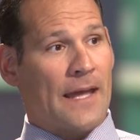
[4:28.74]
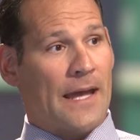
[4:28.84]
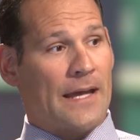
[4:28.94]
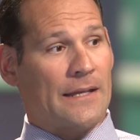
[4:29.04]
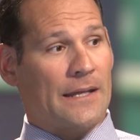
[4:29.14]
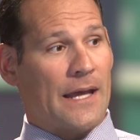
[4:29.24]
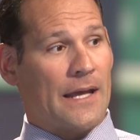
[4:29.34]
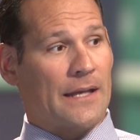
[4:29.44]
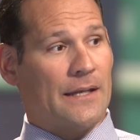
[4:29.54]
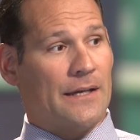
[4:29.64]

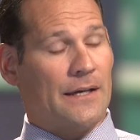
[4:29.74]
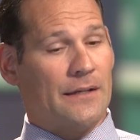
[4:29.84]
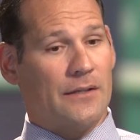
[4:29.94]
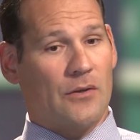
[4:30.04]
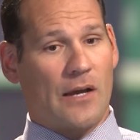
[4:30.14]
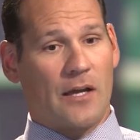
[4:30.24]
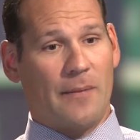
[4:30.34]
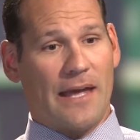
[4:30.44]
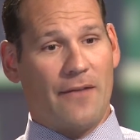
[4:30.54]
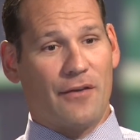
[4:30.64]
I could
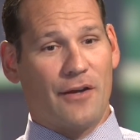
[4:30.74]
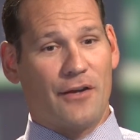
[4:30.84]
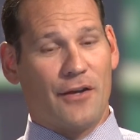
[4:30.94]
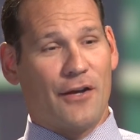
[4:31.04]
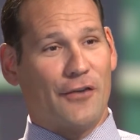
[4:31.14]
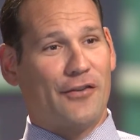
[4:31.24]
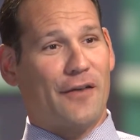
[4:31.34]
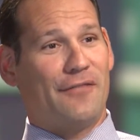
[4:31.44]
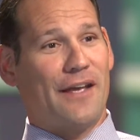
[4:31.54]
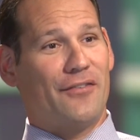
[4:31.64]
be having a
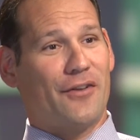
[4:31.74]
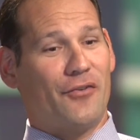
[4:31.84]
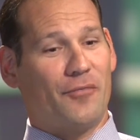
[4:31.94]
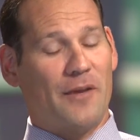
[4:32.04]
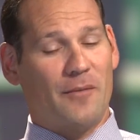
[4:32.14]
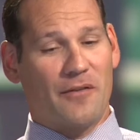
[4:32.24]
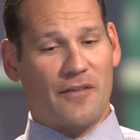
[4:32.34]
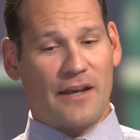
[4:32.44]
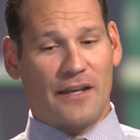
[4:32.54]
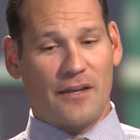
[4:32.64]
tough day, so to speak, but
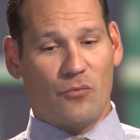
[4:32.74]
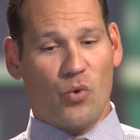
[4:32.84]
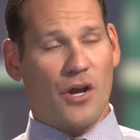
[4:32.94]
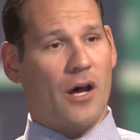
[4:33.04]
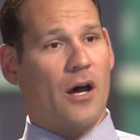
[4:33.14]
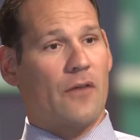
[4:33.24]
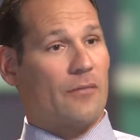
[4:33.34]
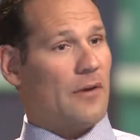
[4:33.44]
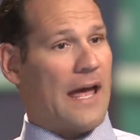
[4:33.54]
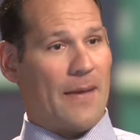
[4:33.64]
if I can get one hug
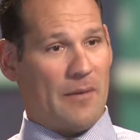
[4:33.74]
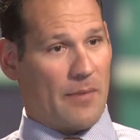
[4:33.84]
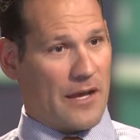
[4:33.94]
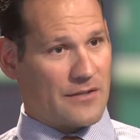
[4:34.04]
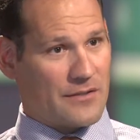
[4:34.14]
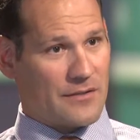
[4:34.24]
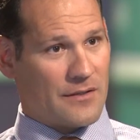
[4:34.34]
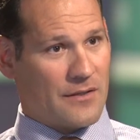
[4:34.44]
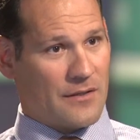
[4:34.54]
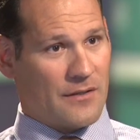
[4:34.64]
from a happy patient,
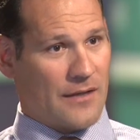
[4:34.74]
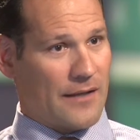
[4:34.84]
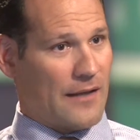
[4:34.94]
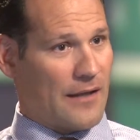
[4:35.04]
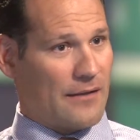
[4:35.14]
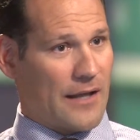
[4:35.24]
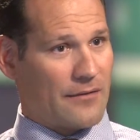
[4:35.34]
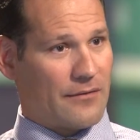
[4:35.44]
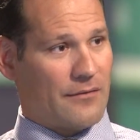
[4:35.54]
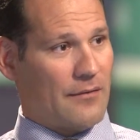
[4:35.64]

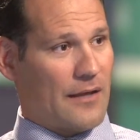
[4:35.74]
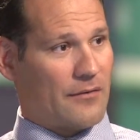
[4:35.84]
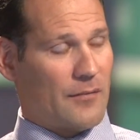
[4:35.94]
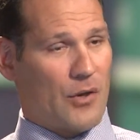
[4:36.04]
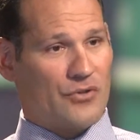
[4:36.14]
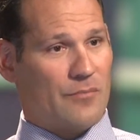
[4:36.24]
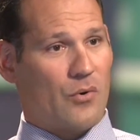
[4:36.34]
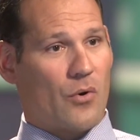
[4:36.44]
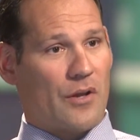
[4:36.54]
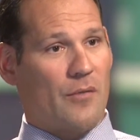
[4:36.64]
that's the most
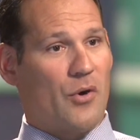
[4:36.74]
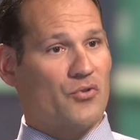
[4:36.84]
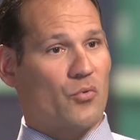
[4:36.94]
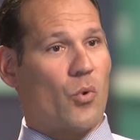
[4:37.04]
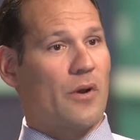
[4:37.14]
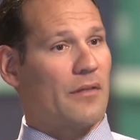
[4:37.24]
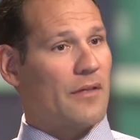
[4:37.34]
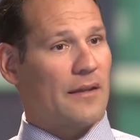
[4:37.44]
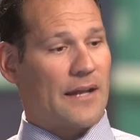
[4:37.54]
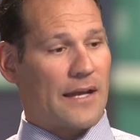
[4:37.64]
important and the most rewarding
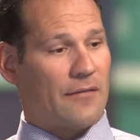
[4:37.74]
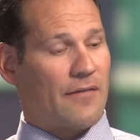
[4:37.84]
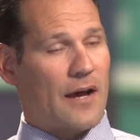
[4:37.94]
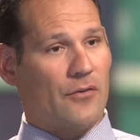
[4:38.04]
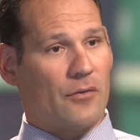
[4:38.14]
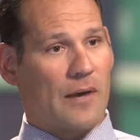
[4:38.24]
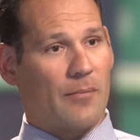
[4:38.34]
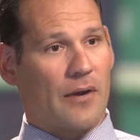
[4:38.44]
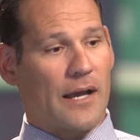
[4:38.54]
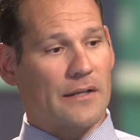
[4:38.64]
thing that I can find in my
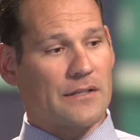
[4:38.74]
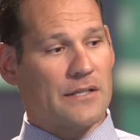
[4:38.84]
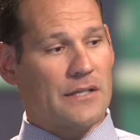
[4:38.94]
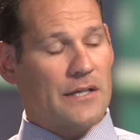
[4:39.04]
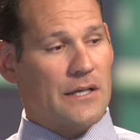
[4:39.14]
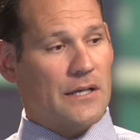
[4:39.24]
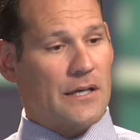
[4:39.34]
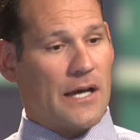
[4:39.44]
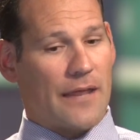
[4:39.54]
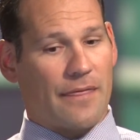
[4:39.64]
practice.
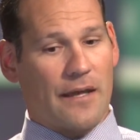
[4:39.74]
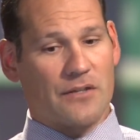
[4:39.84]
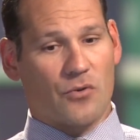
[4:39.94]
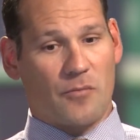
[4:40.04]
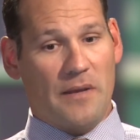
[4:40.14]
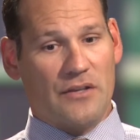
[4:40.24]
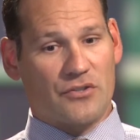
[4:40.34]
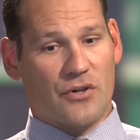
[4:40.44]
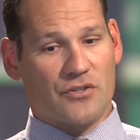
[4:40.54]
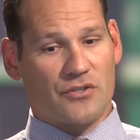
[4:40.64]
I think as orthopedic
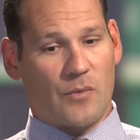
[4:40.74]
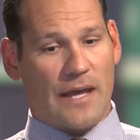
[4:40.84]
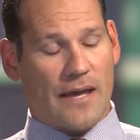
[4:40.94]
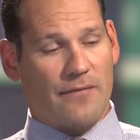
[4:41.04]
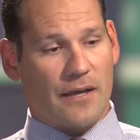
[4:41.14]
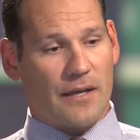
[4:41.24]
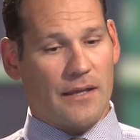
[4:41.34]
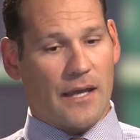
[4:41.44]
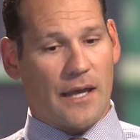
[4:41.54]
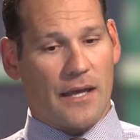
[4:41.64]
surgeons, we have
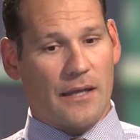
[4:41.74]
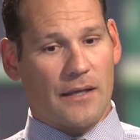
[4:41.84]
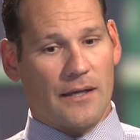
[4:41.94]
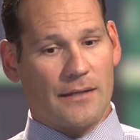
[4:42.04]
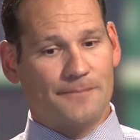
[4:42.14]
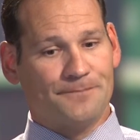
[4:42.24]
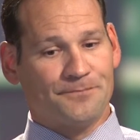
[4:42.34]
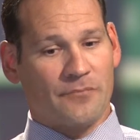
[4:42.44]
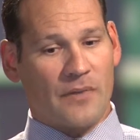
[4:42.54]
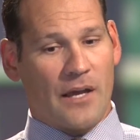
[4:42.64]
an
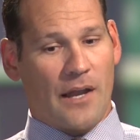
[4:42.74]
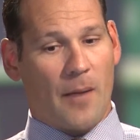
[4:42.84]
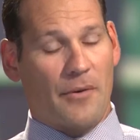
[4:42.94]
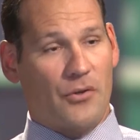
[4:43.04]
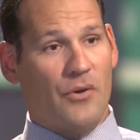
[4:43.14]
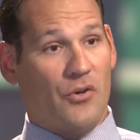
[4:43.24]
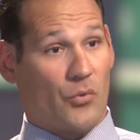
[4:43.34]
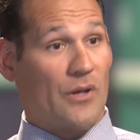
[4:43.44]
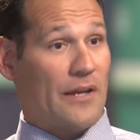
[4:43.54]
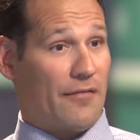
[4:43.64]
opportunity to
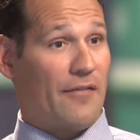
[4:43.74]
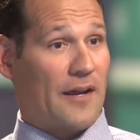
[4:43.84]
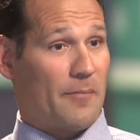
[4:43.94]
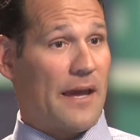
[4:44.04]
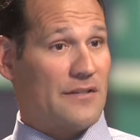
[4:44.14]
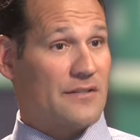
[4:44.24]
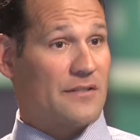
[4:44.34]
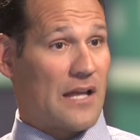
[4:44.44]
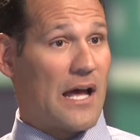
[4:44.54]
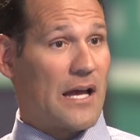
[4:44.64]
really affect patients'
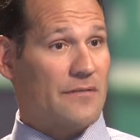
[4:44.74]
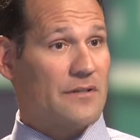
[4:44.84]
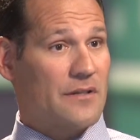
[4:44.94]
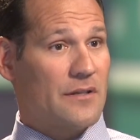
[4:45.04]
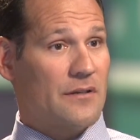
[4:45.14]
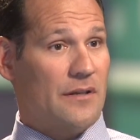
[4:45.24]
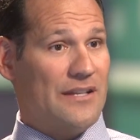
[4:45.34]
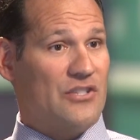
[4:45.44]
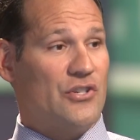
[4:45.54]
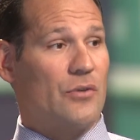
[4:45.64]
lives.
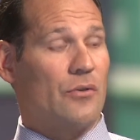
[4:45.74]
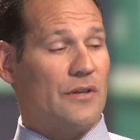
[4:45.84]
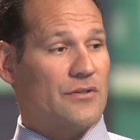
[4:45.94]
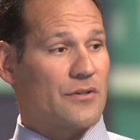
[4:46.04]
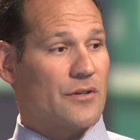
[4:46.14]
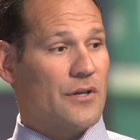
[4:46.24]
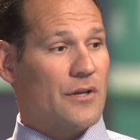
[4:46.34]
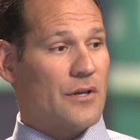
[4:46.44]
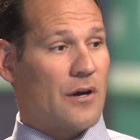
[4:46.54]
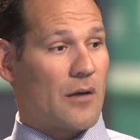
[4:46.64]
In general,
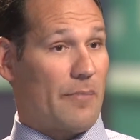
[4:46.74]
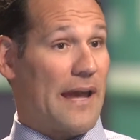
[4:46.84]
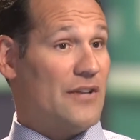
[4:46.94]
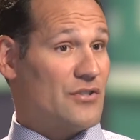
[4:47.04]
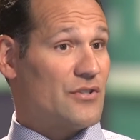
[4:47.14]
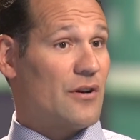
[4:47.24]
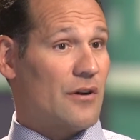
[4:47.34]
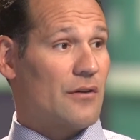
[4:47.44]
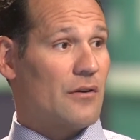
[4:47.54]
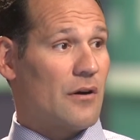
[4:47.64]
our patients
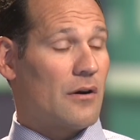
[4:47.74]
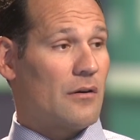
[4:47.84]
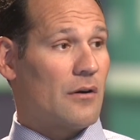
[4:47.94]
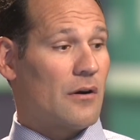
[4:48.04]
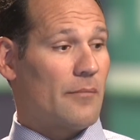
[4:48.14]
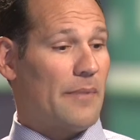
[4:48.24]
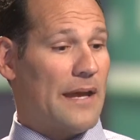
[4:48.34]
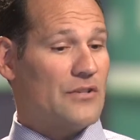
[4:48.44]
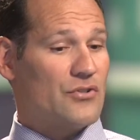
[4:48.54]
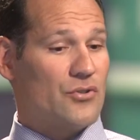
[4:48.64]
are
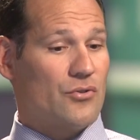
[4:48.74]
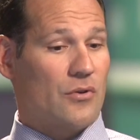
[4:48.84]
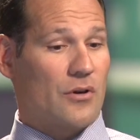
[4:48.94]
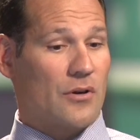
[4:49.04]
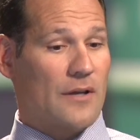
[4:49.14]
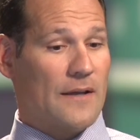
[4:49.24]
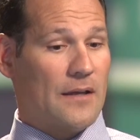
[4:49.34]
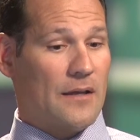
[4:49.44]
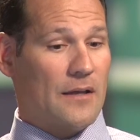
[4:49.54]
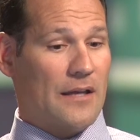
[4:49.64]
patients who are,
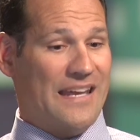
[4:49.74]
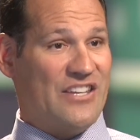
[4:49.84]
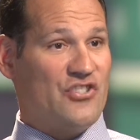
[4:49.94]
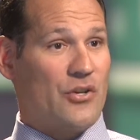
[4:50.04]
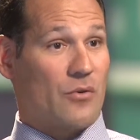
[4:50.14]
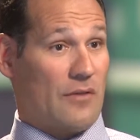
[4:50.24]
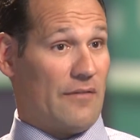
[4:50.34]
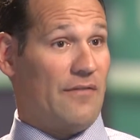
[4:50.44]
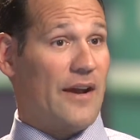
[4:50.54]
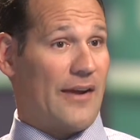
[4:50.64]
in general,
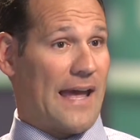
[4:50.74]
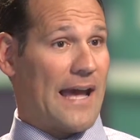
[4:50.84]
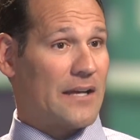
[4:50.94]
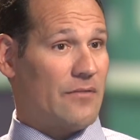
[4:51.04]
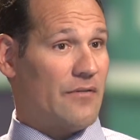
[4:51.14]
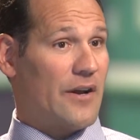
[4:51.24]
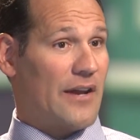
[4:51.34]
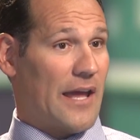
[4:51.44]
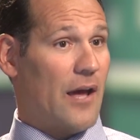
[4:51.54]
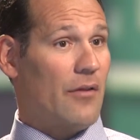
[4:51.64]
very active and
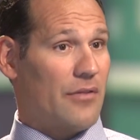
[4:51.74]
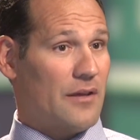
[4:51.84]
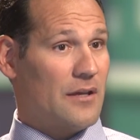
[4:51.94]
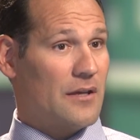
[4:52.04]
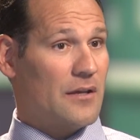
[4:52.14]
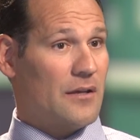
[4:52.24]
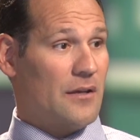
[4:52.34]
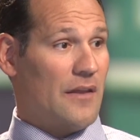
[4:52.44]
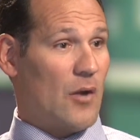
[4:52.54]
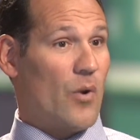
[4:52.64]
very healthy,
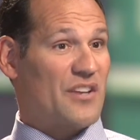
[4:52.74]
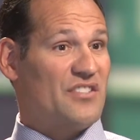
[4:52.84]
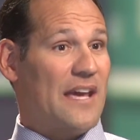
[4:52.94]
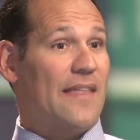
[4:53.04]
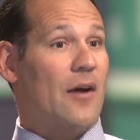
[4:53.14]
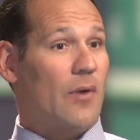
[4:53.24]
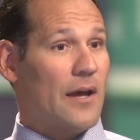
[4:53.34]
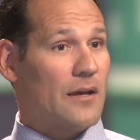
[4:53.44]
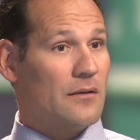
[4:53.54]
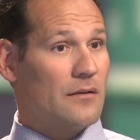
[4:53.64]
and they want to stay that
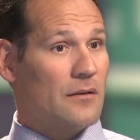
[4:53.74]
way,